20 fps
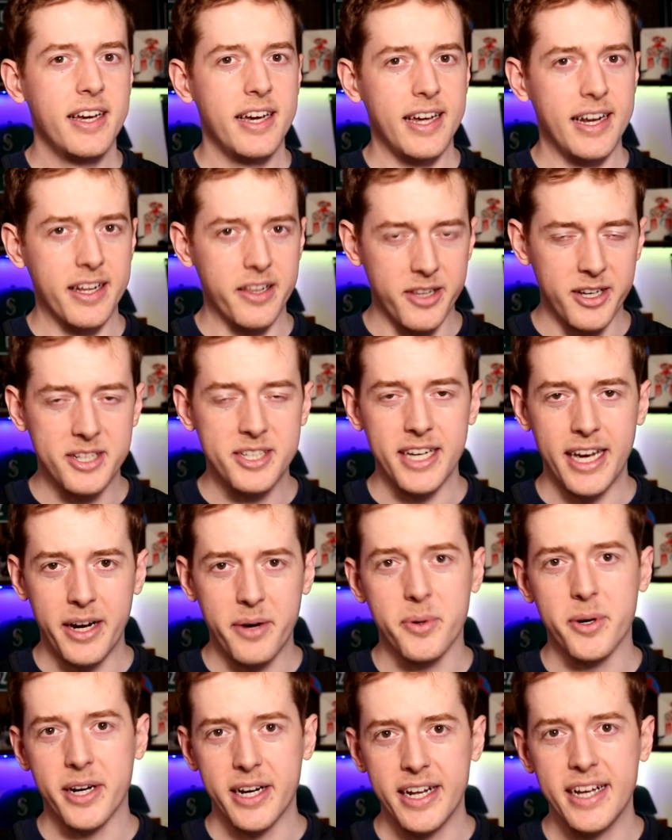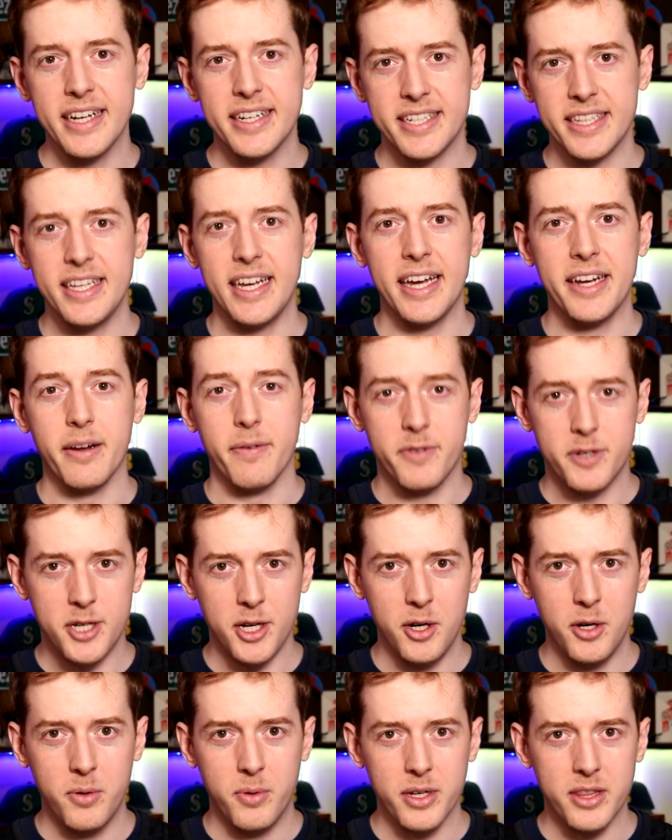And it looks like we're going to get to the end of
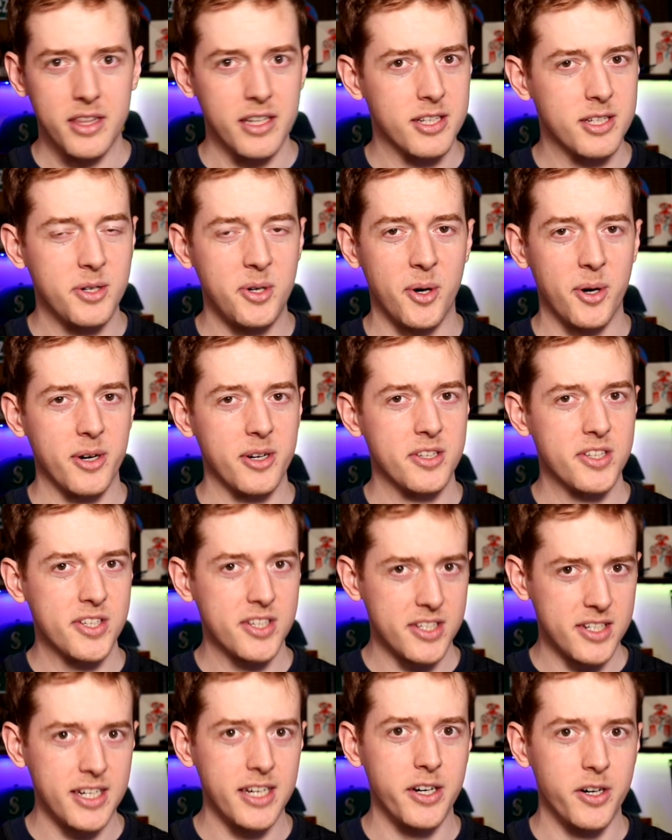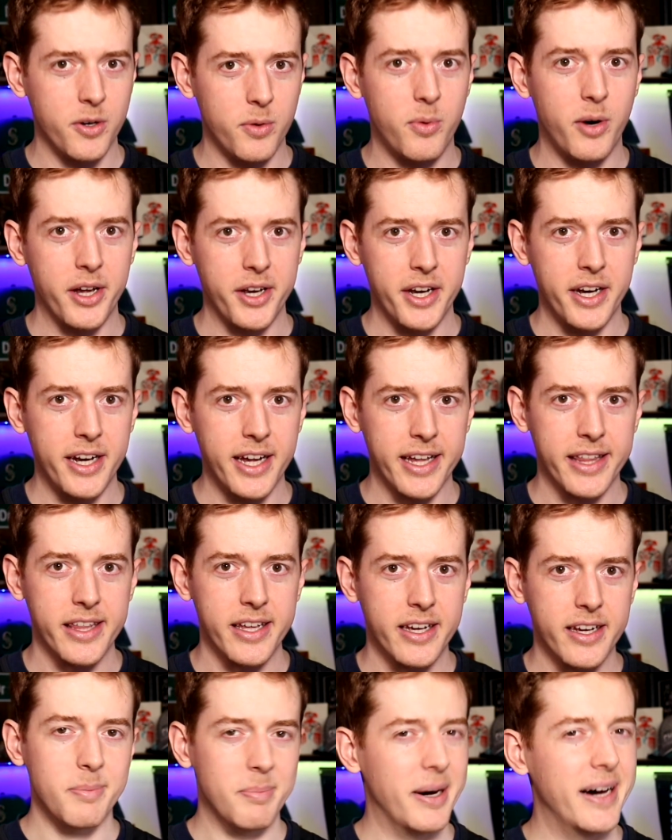2 with the score still 1-0.
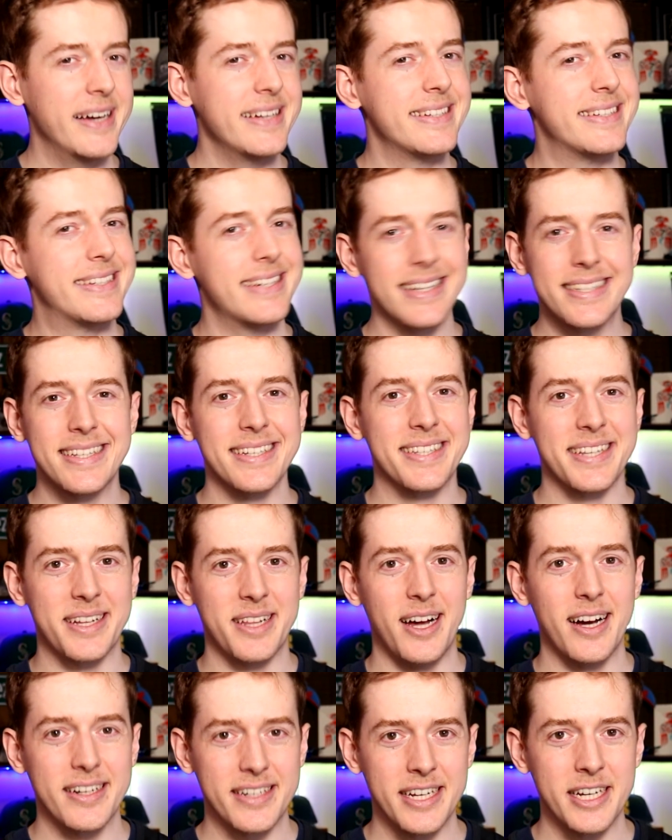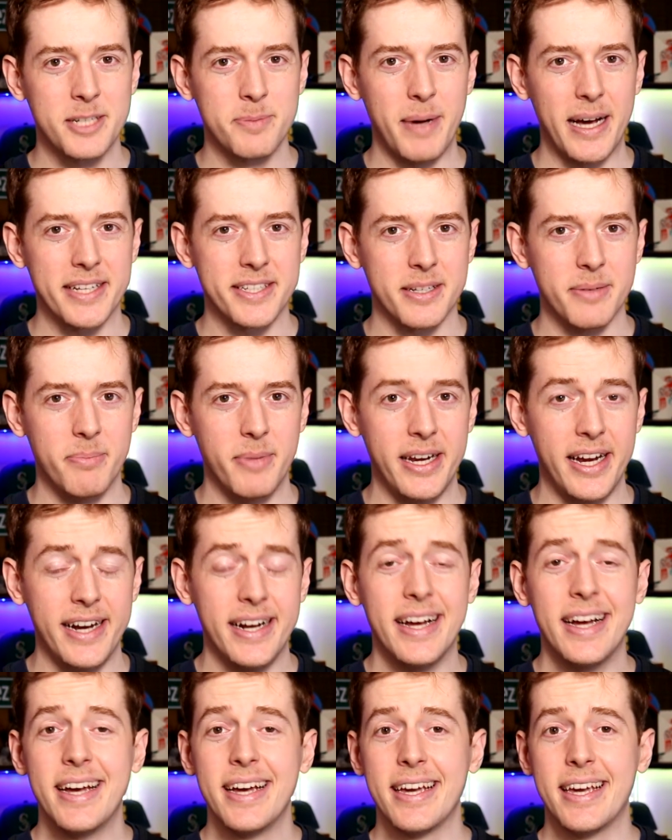But just as the clock ticks past a minute,
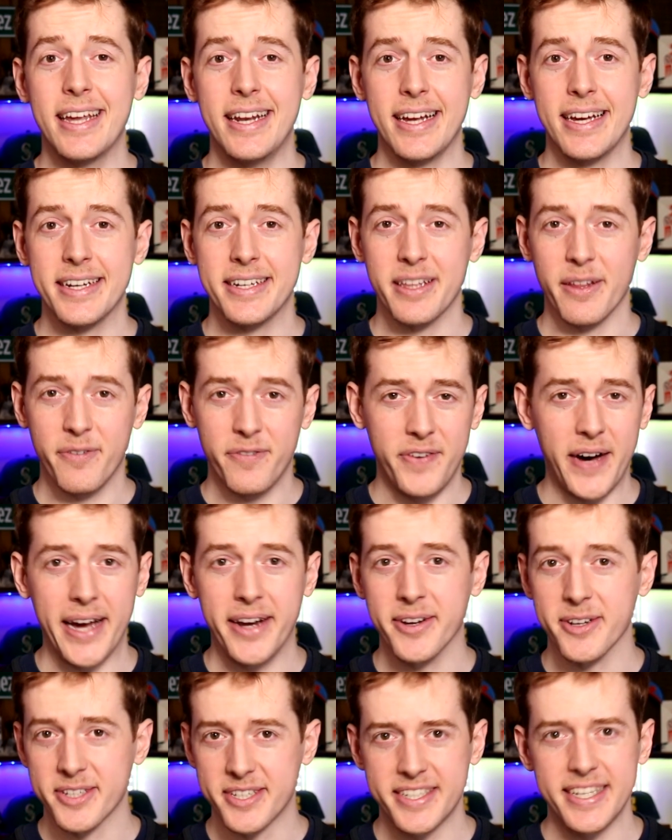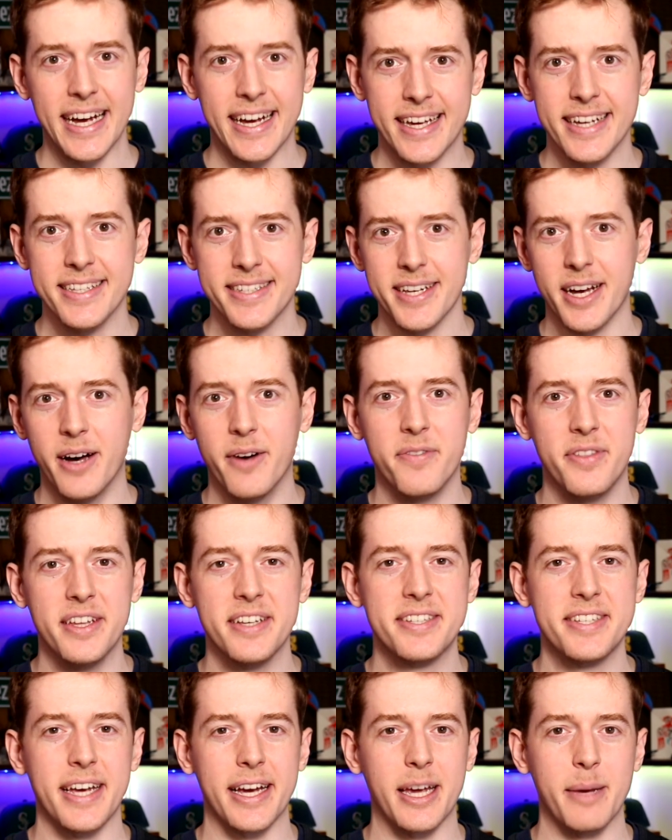getting into the final seconds of
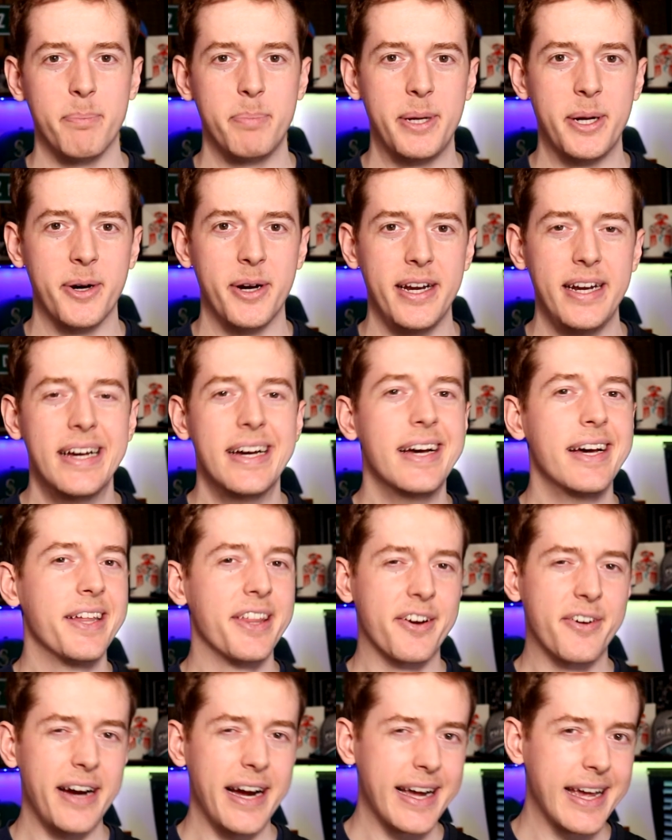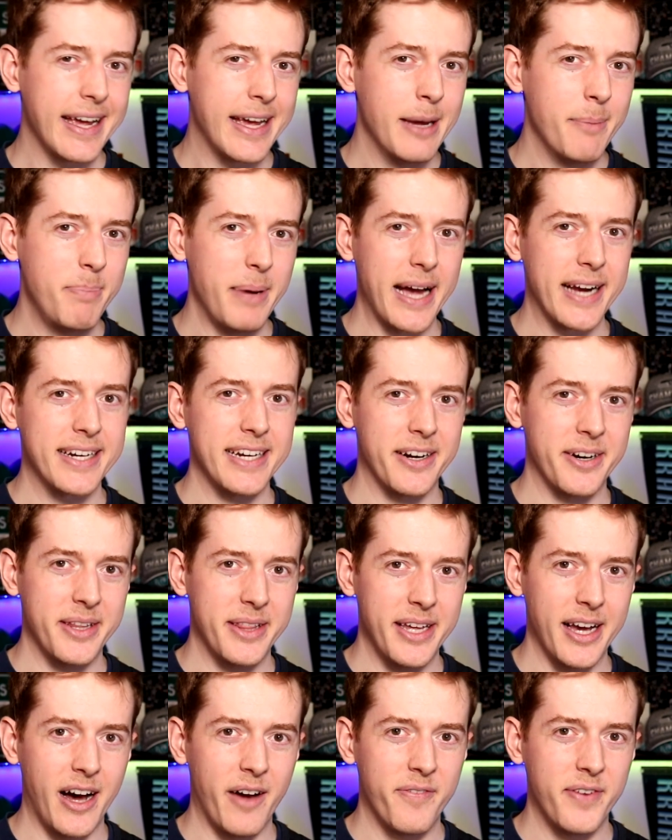this second period, the Kraken get back down to
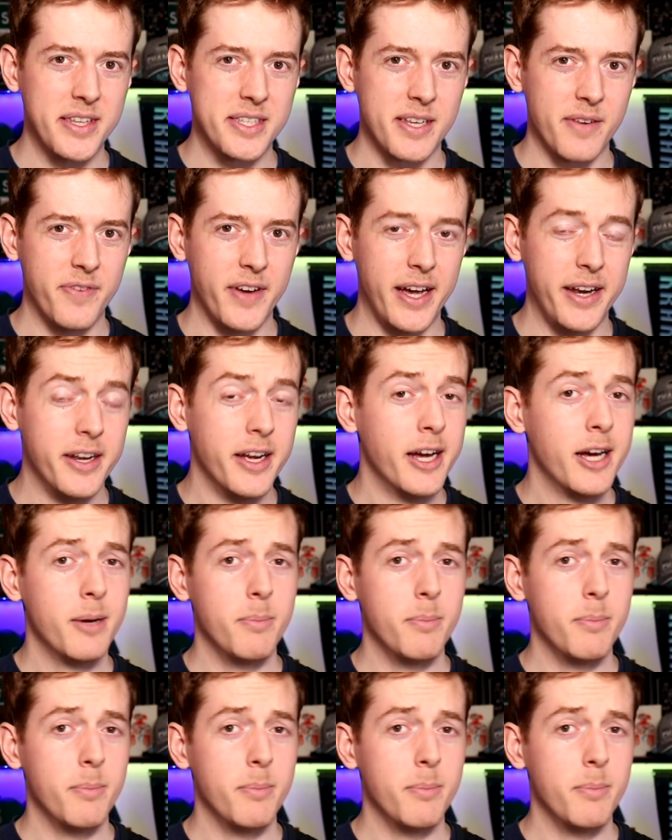the offensive end.